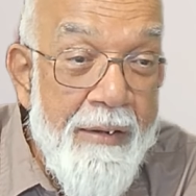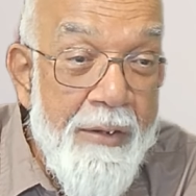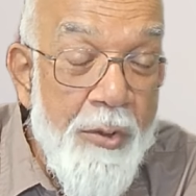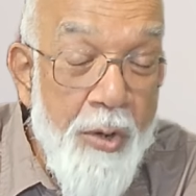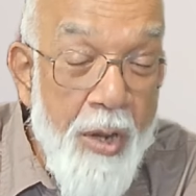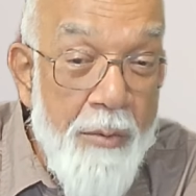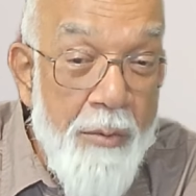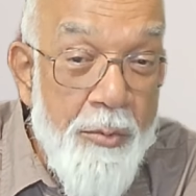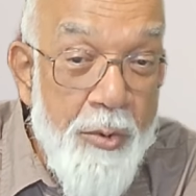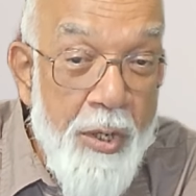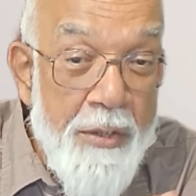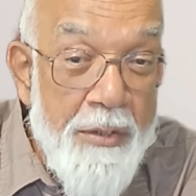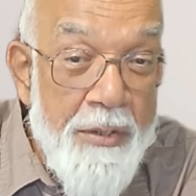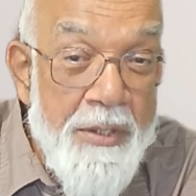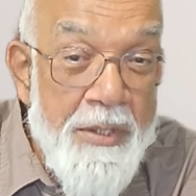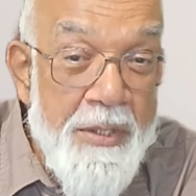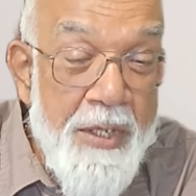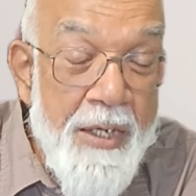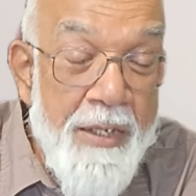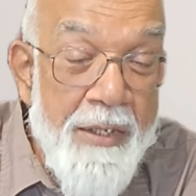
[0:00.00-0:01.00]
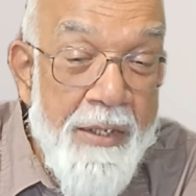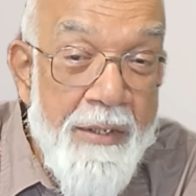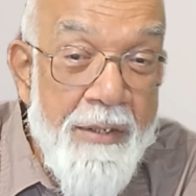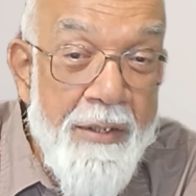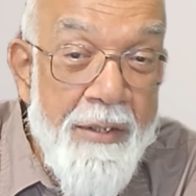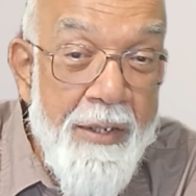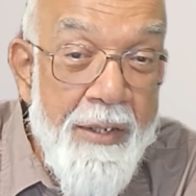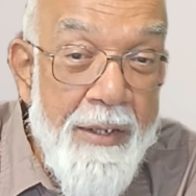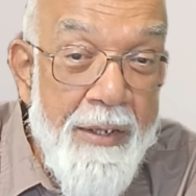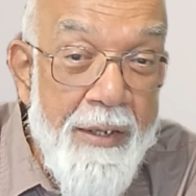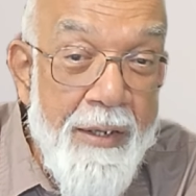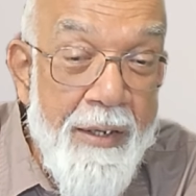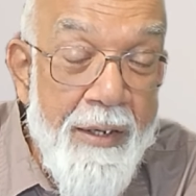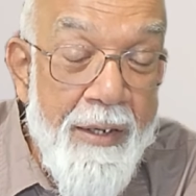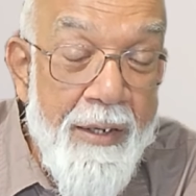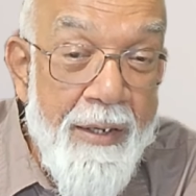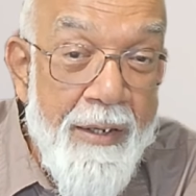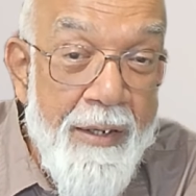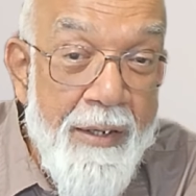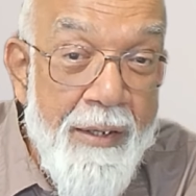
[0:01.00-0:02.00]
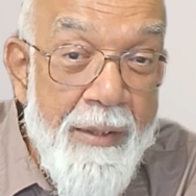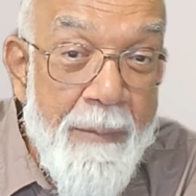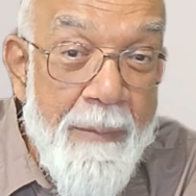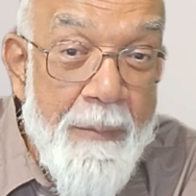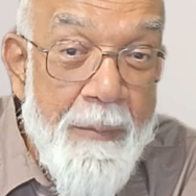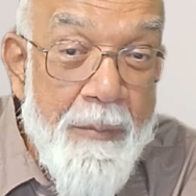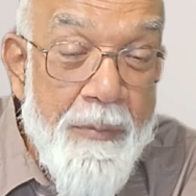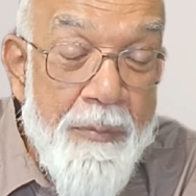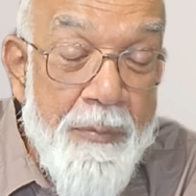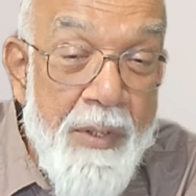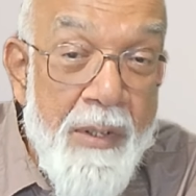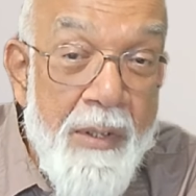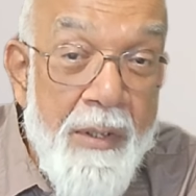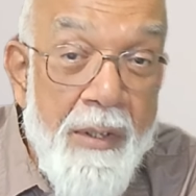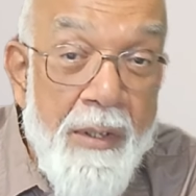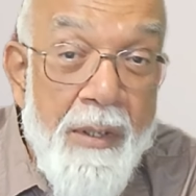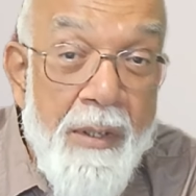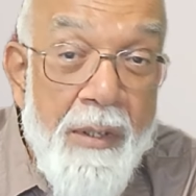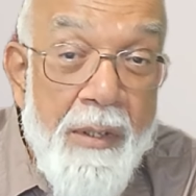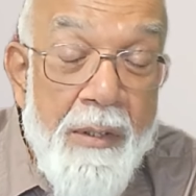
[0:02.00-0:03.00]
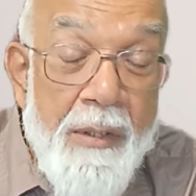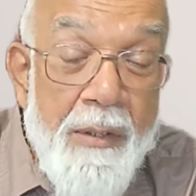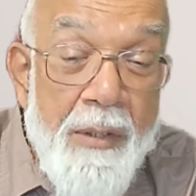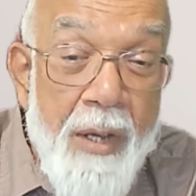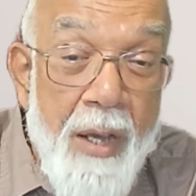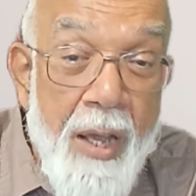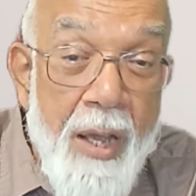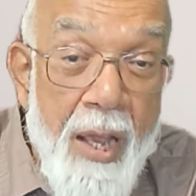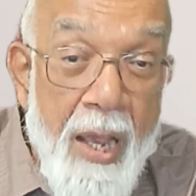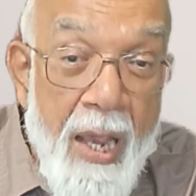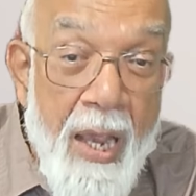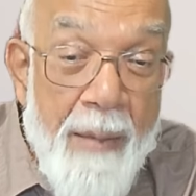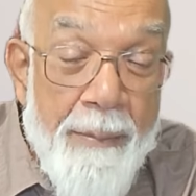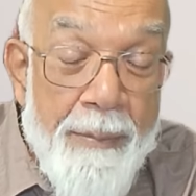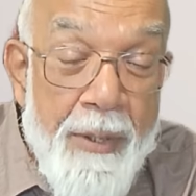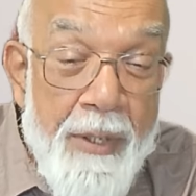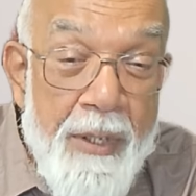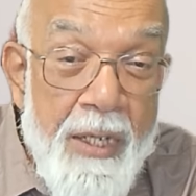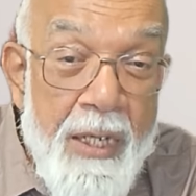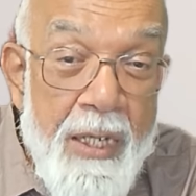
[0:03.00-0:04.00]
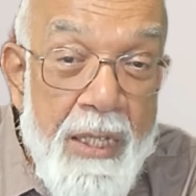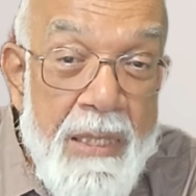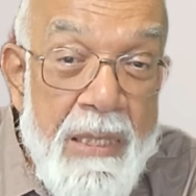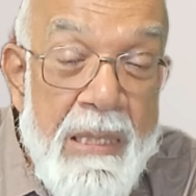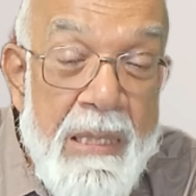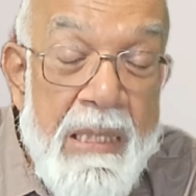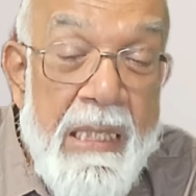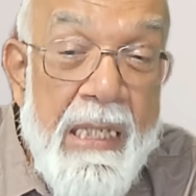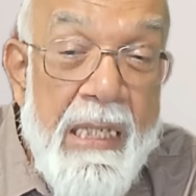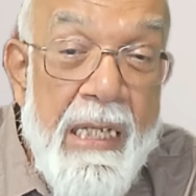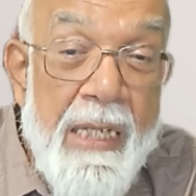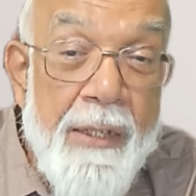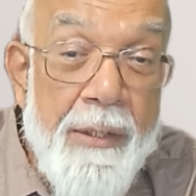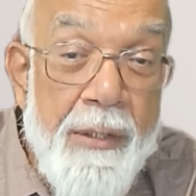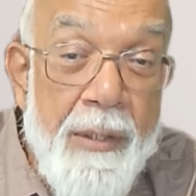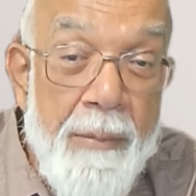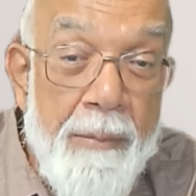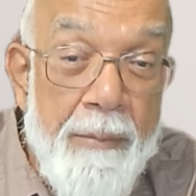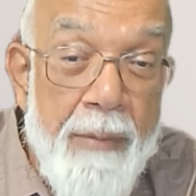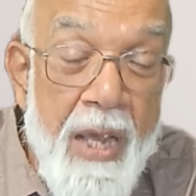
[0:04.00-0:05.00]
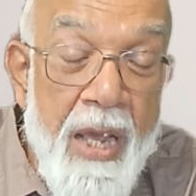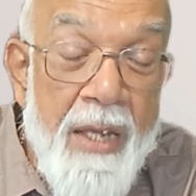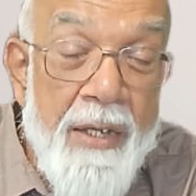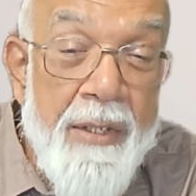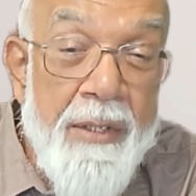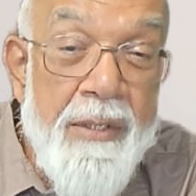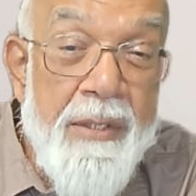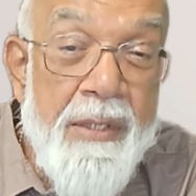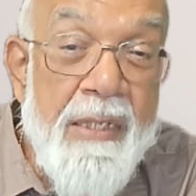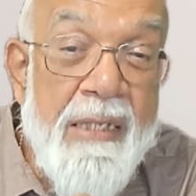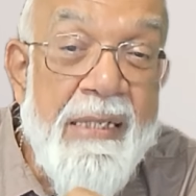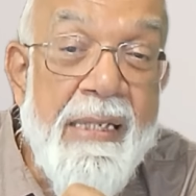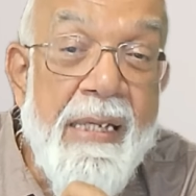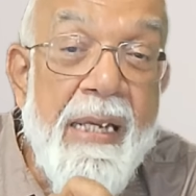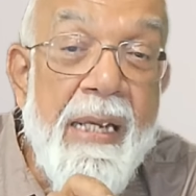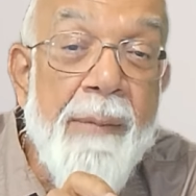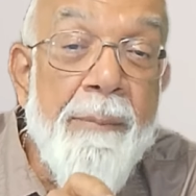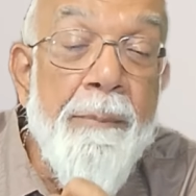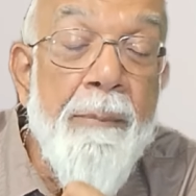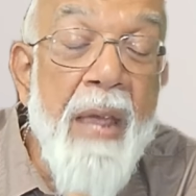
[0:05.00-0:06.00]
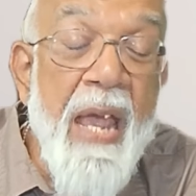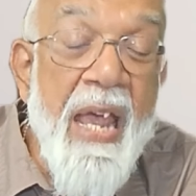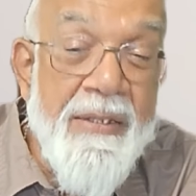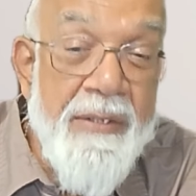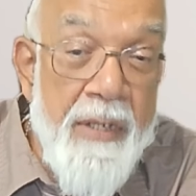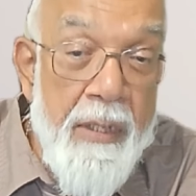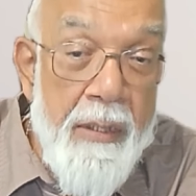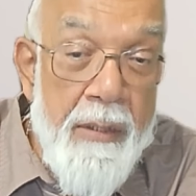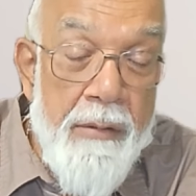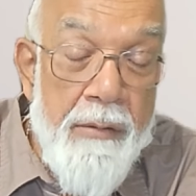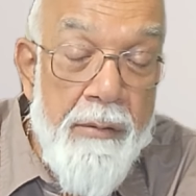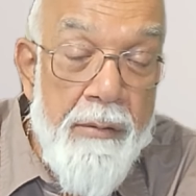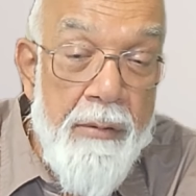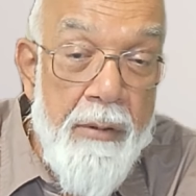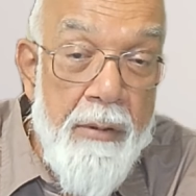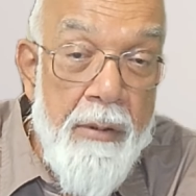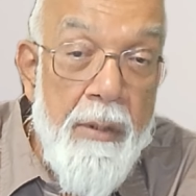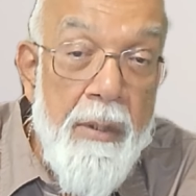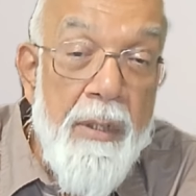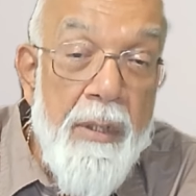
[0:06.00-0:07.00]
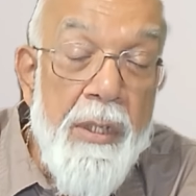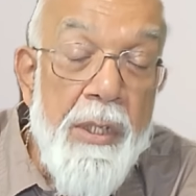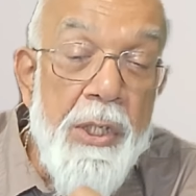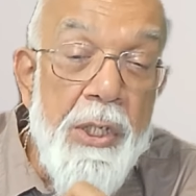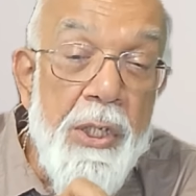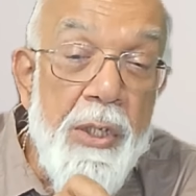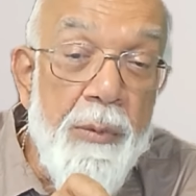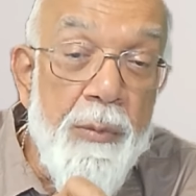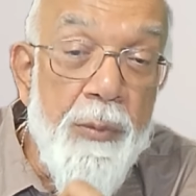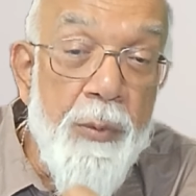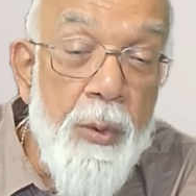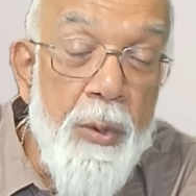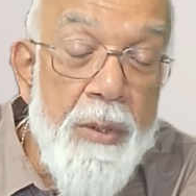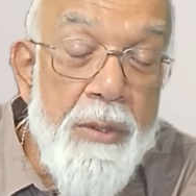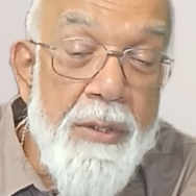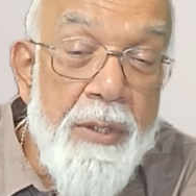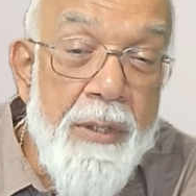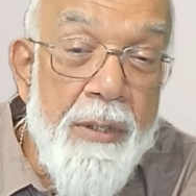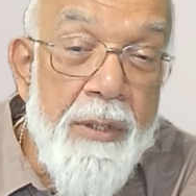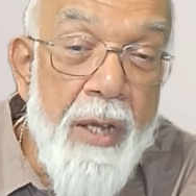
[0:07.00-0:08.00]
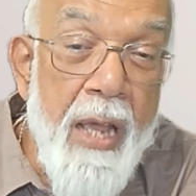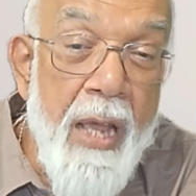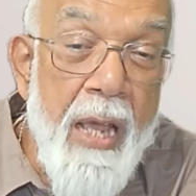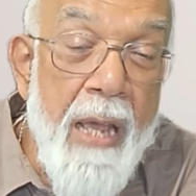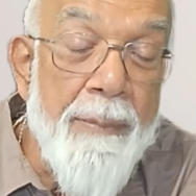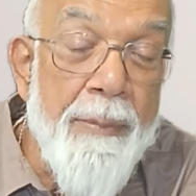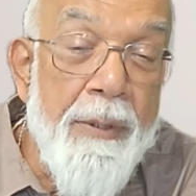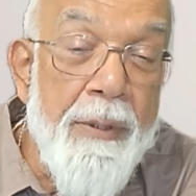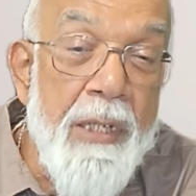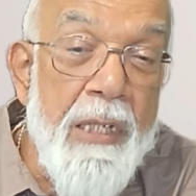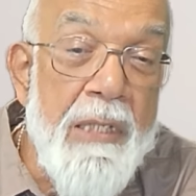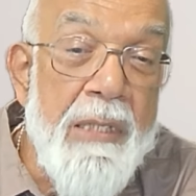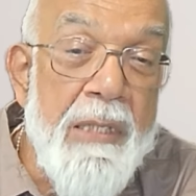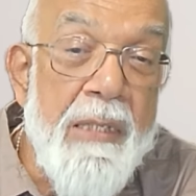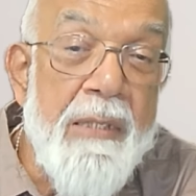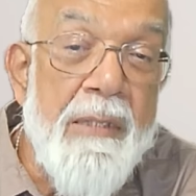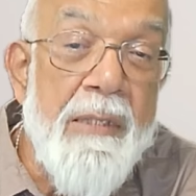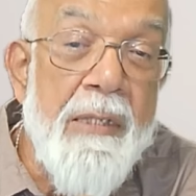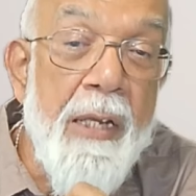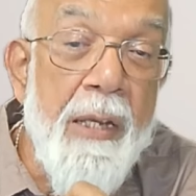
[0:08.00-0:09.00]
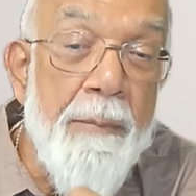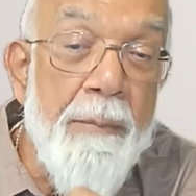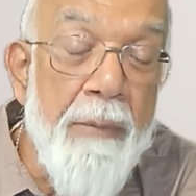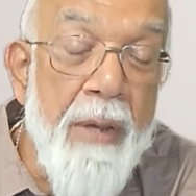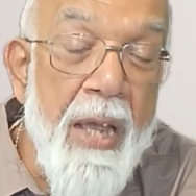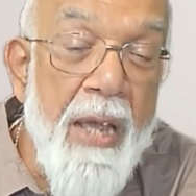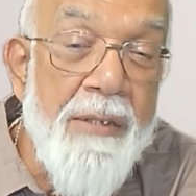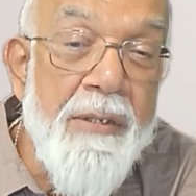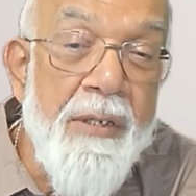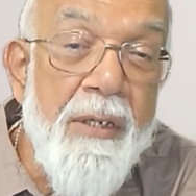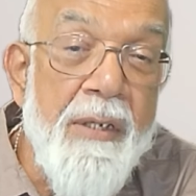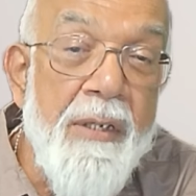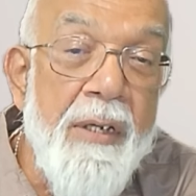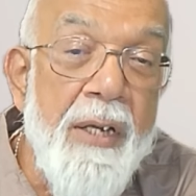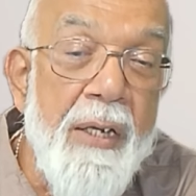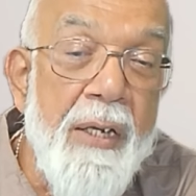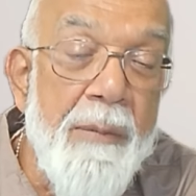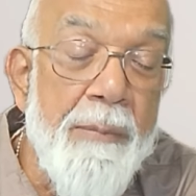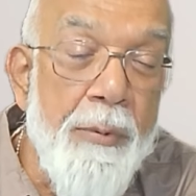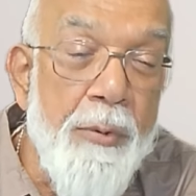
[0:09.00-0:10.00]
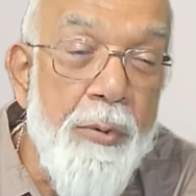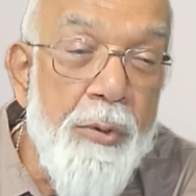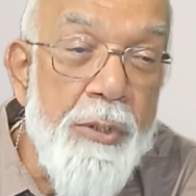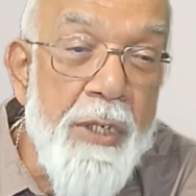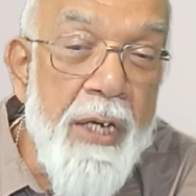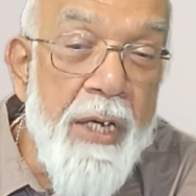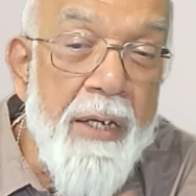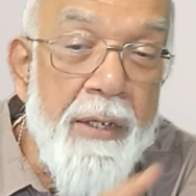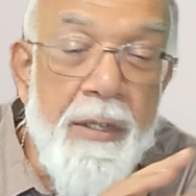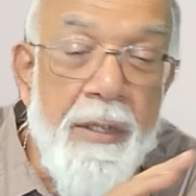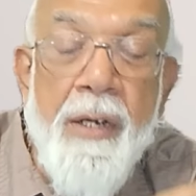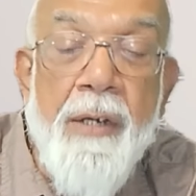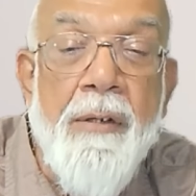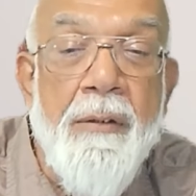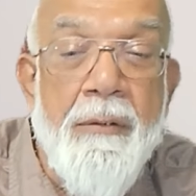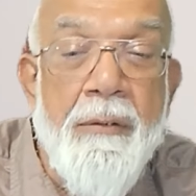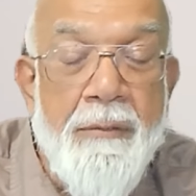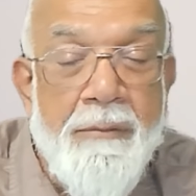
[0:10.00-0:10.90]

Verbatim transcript: You have to understand it clearly. The happiness in the marriage is imagined. Divorce in the happiness is imagined and projected.